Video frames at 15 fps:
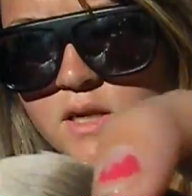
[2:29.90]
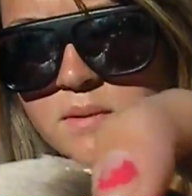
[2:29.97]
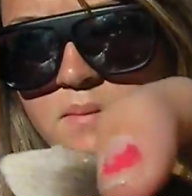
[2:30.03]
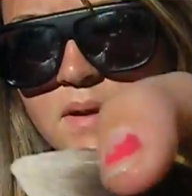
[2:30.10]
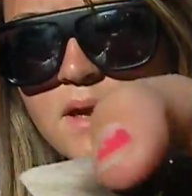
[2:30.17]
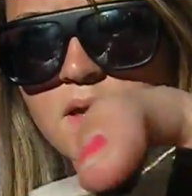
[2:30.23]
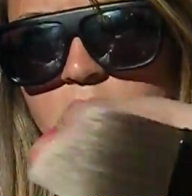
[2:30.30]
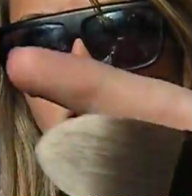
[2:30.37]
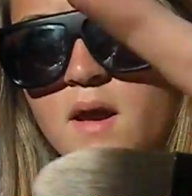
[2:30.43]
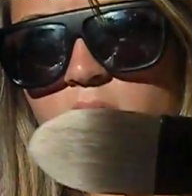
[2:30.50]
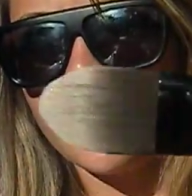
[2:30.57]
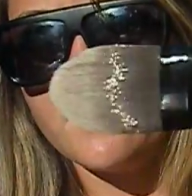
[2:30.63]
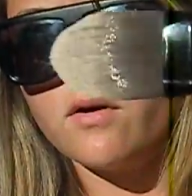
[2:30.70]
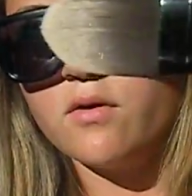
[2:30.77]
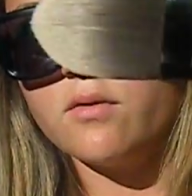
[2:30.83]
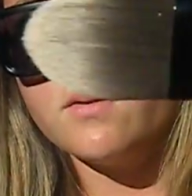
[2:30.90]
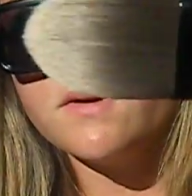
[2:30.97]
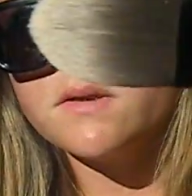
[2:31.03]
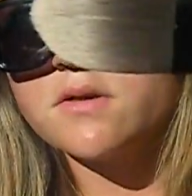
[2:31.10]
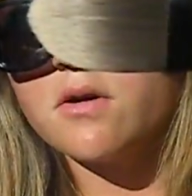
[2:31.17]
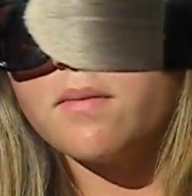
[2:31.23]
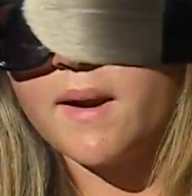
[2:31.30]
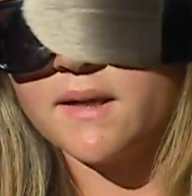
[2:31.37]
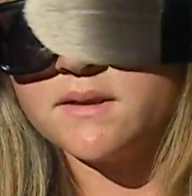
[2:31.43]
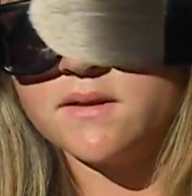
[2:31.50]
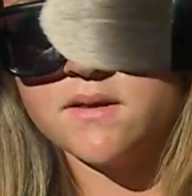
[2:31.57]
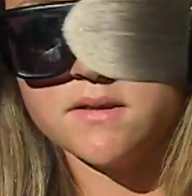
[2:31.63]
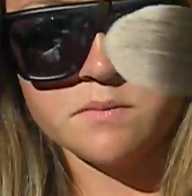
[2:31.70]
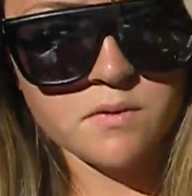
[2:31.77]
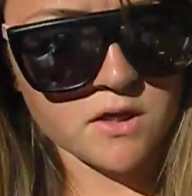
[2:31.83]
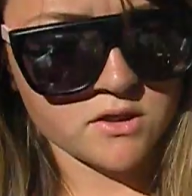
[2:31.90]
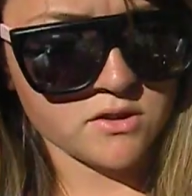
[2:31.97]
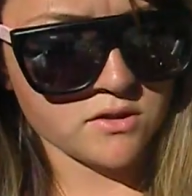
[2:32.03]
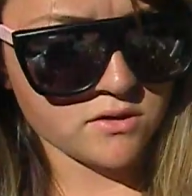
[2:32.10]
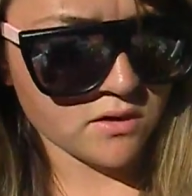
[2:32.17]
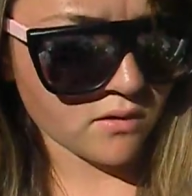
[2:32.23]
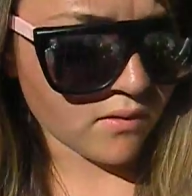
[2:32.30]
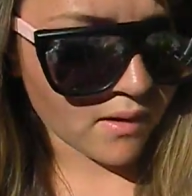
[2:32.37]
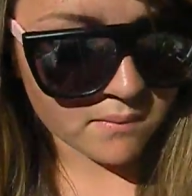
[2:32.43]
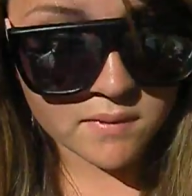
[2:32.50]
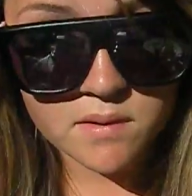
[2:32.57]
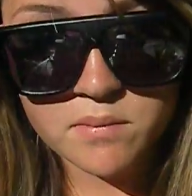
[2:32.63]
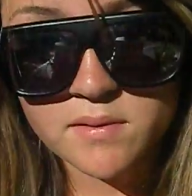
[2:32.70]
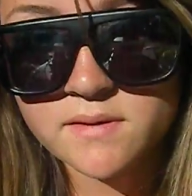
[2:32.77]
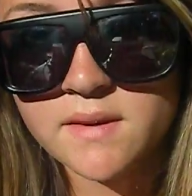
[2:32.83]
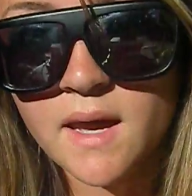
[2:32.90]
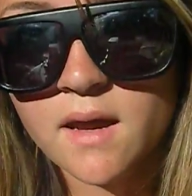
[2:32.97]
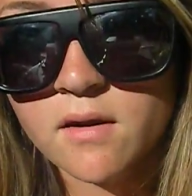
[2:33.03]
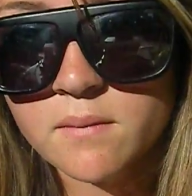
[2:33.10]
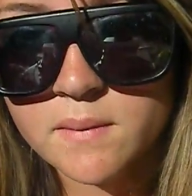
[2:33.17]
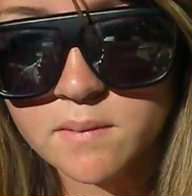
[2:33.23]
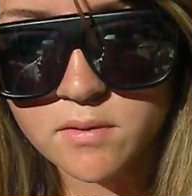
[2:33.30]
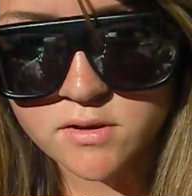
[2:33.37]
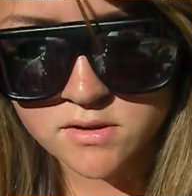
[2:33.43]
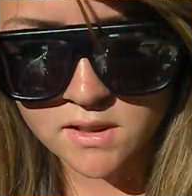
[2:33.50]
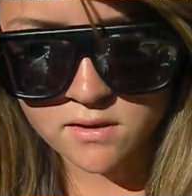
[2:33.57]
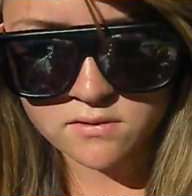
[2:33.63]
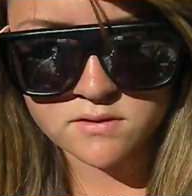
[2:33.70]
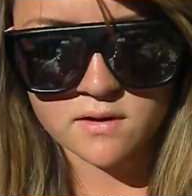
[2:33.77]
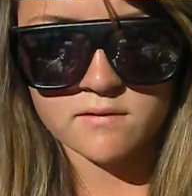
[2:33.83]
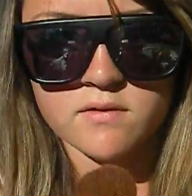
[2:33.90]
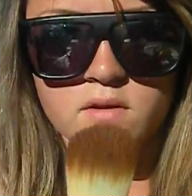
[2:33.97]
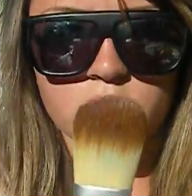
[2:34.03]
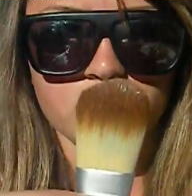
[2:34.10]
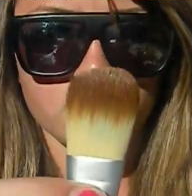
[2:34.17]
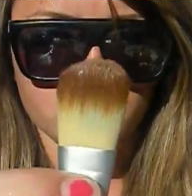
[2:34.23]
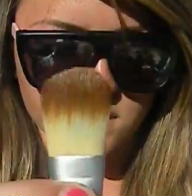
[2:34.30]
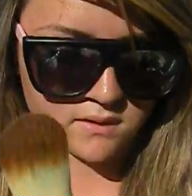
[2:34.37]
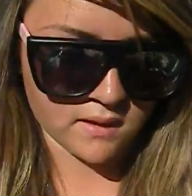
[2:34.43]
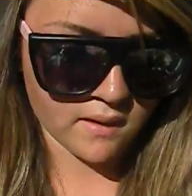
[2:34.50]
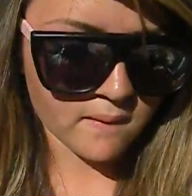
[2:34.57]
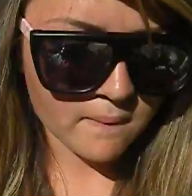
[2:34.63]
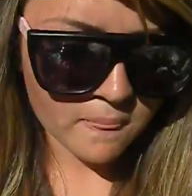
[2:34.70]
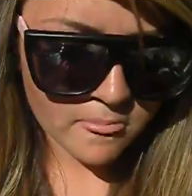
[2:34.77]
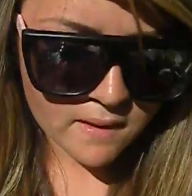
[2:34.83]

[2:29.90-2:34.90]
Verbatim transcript: shape. I always go back to this brush, so I'm going to put that on my brush. I also have another one like that.